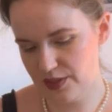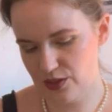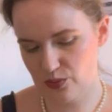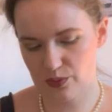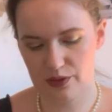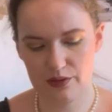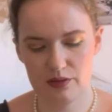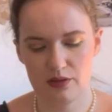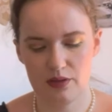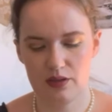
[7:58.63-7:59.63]
this
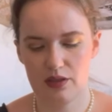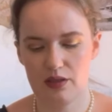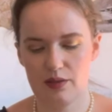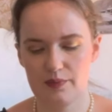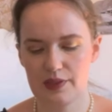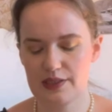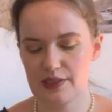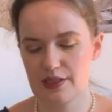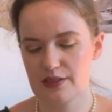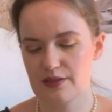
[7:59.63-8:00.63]
one. This
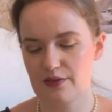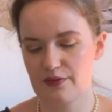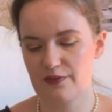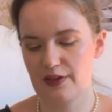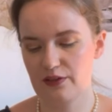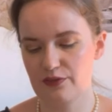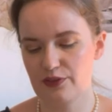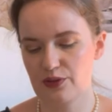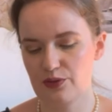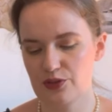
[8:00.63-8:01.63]
is Felt
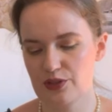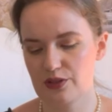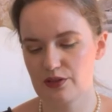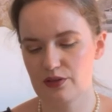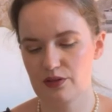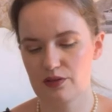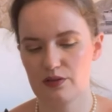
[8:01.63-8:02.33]
Fusion